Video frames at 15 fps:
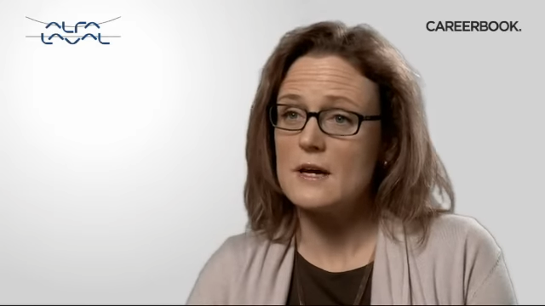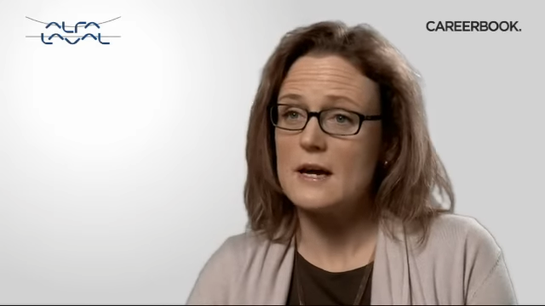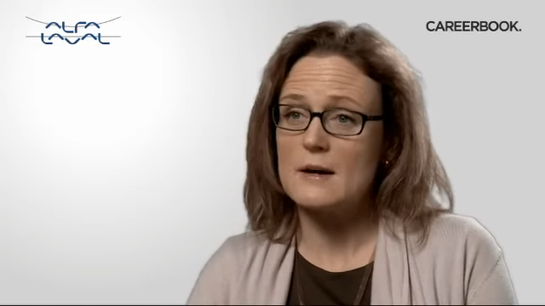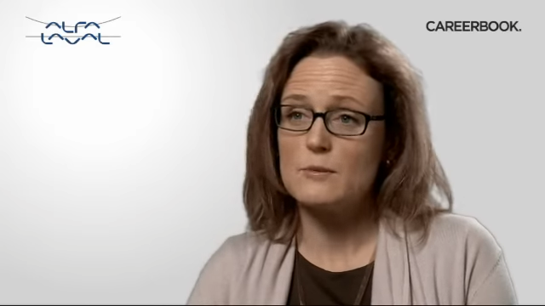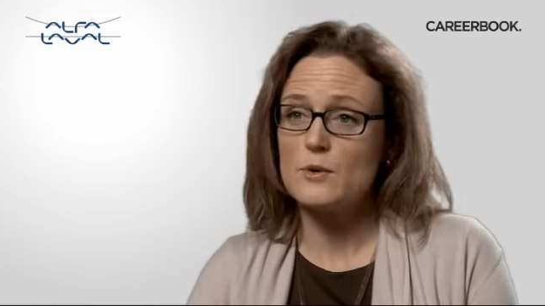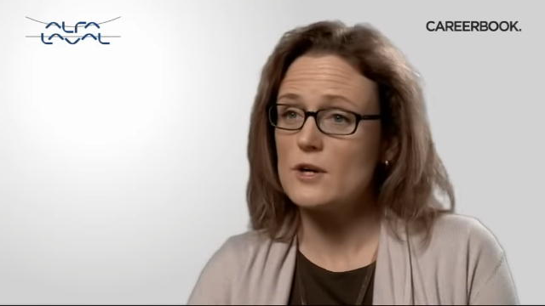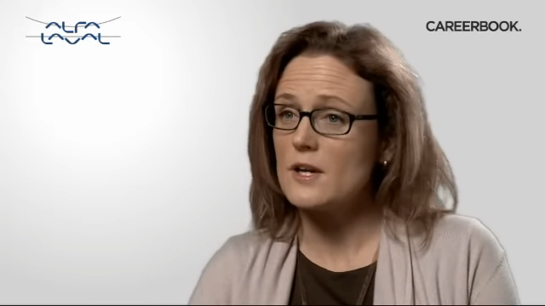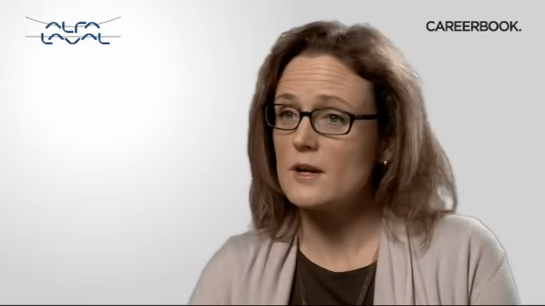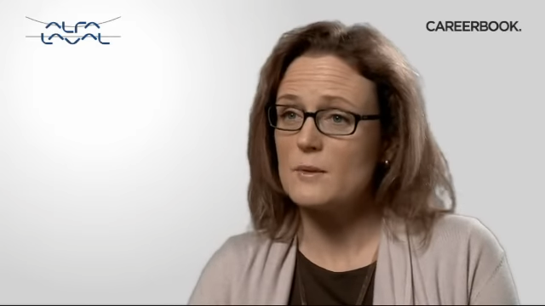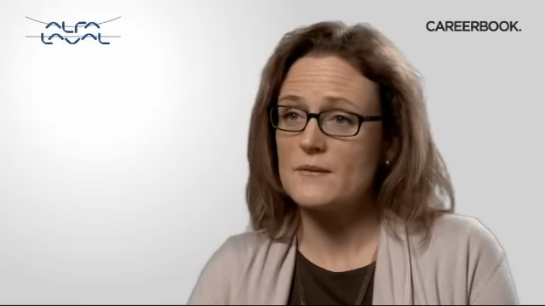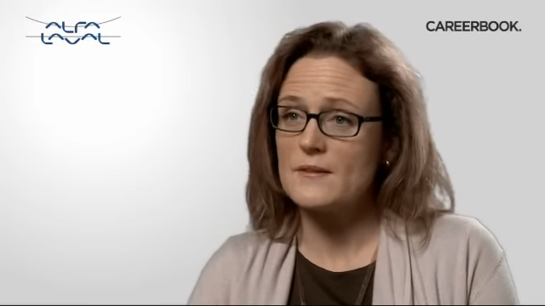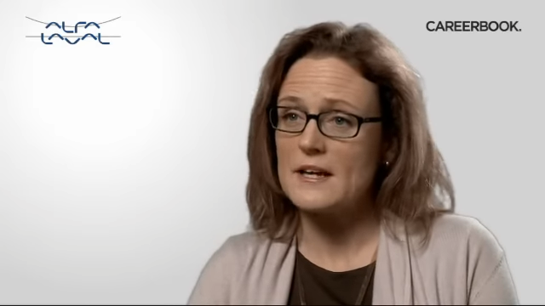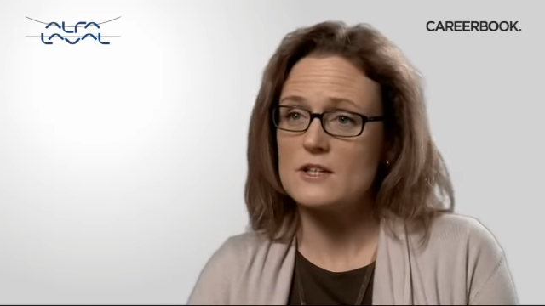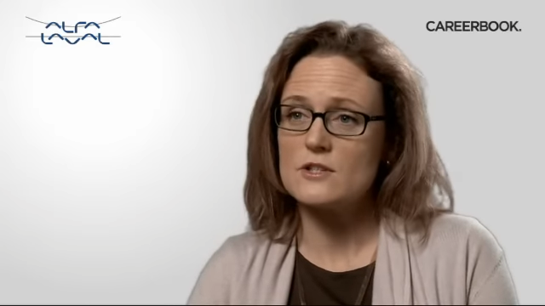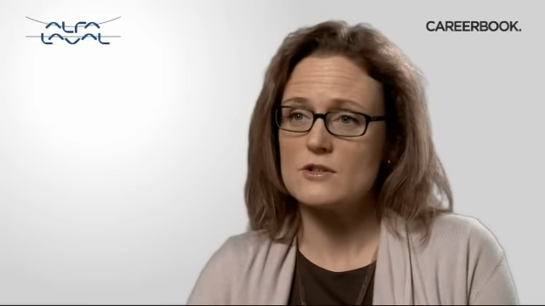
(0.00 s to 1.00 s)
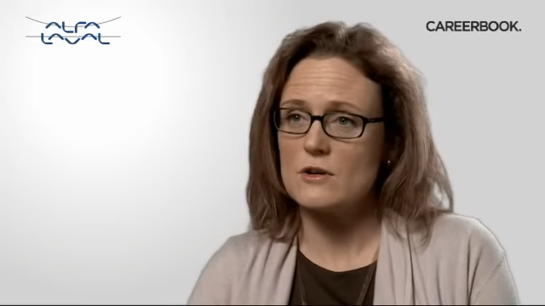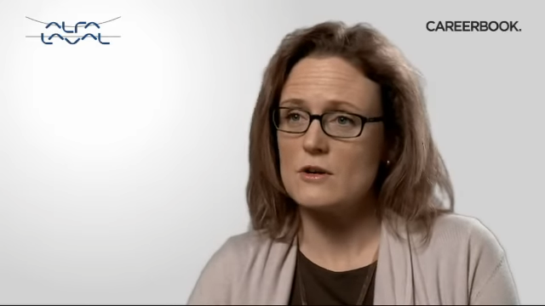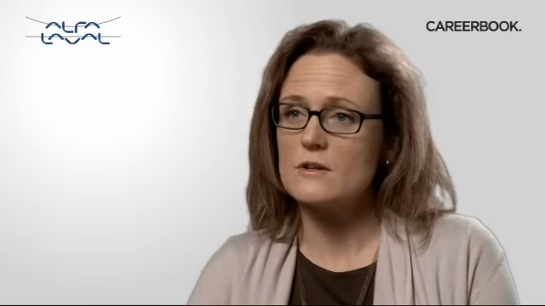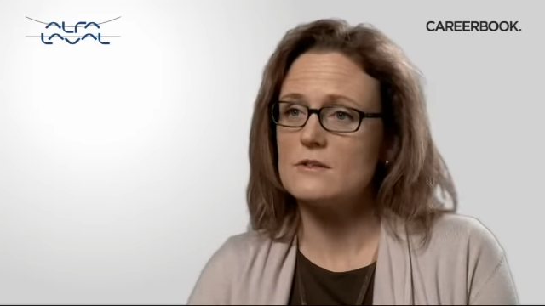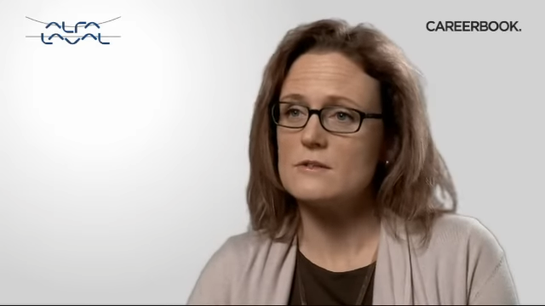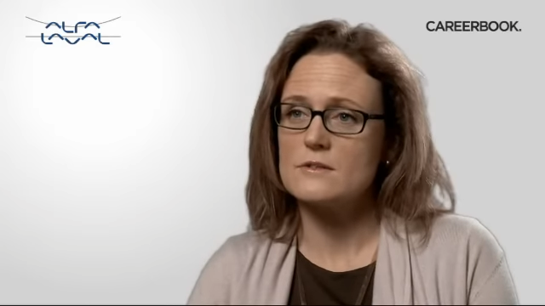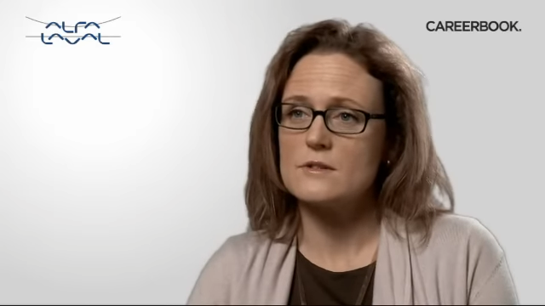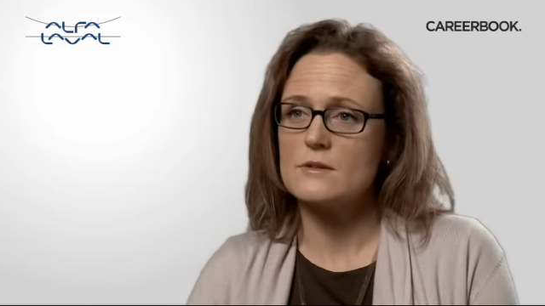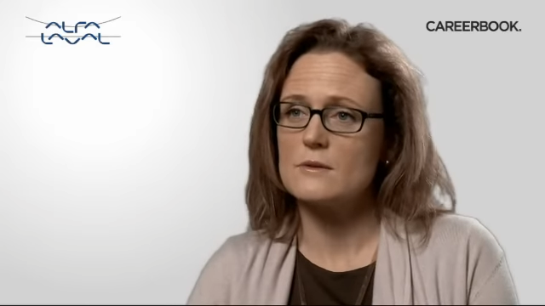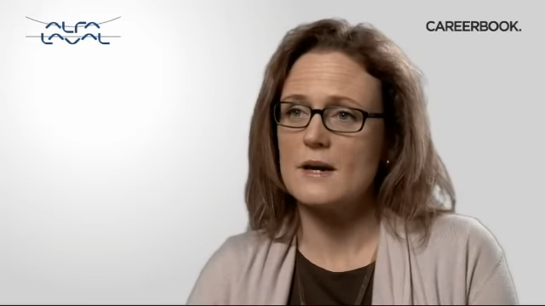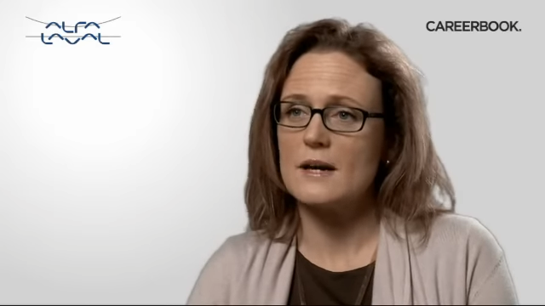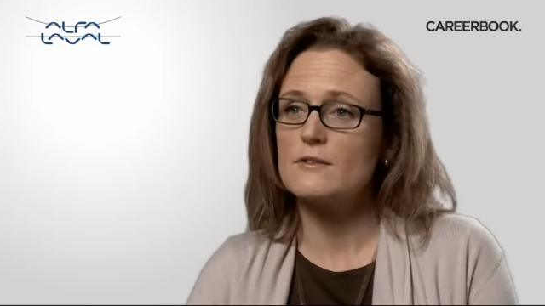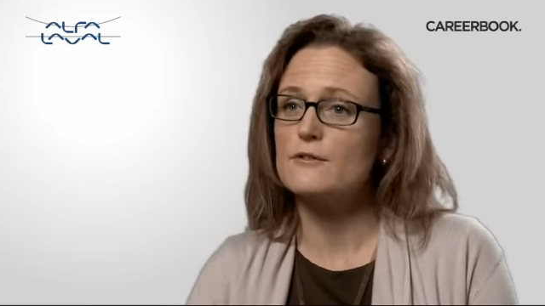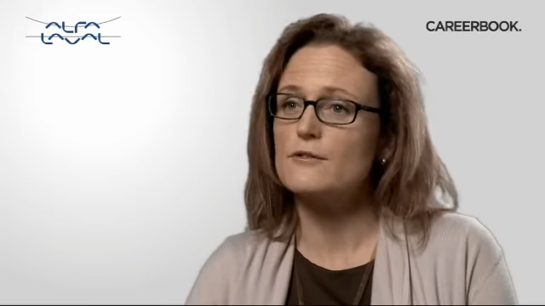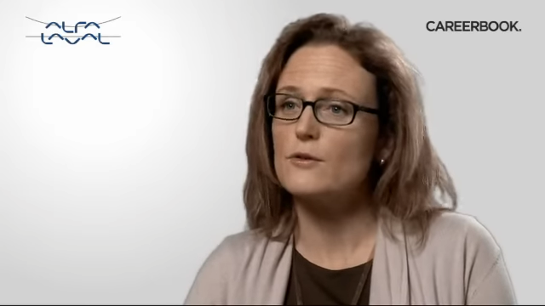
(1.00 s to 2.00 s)
I'm working with HR, so
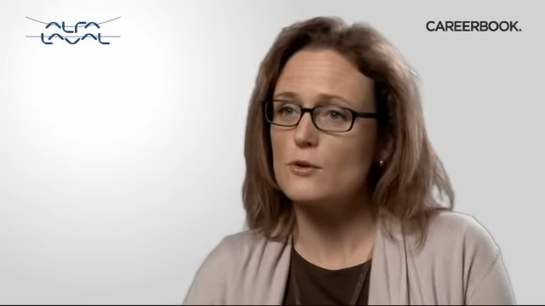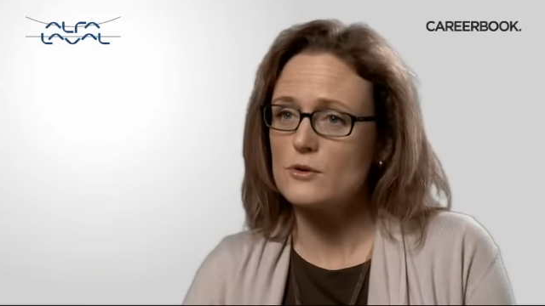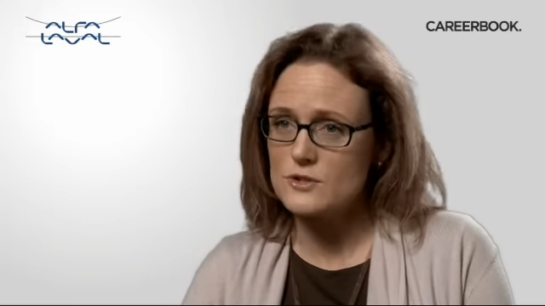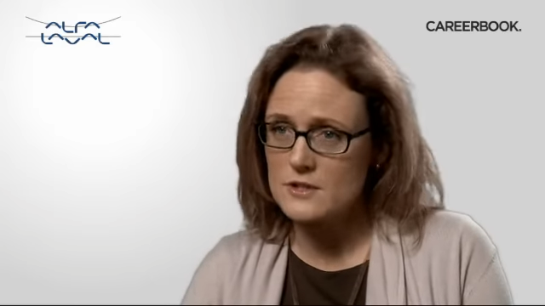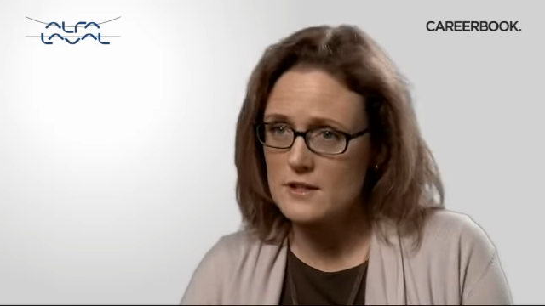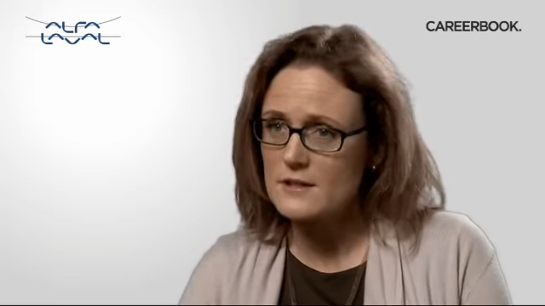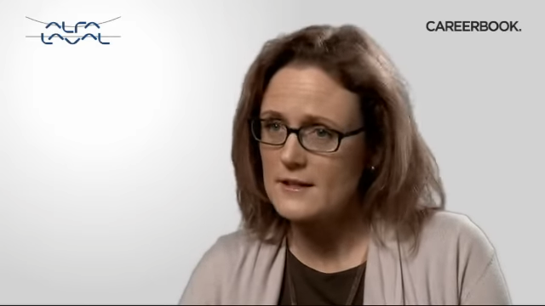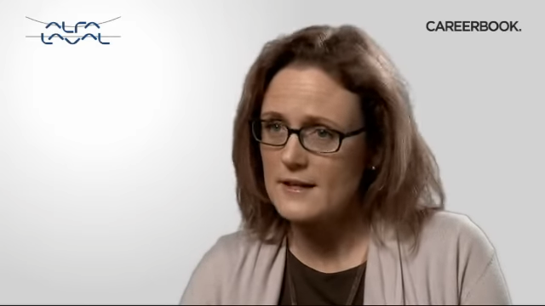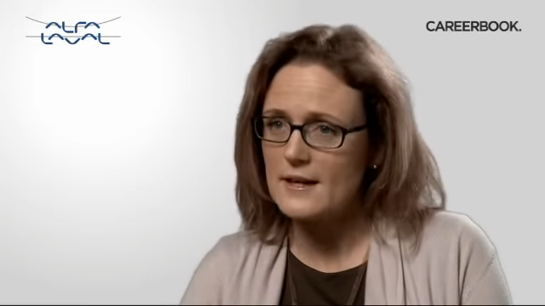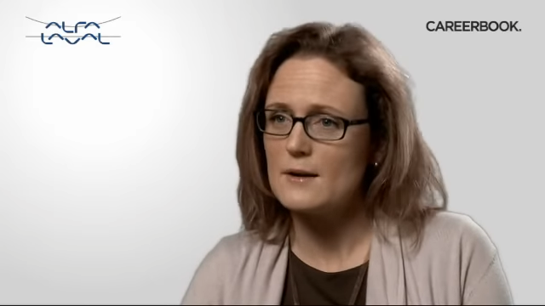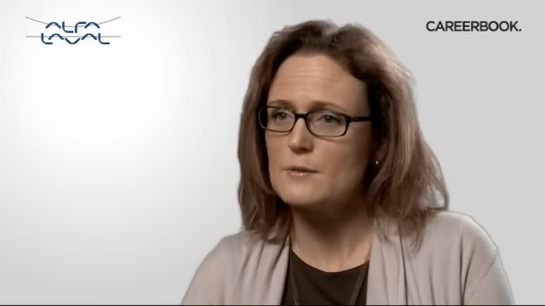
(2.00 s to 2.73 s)
unfortunately,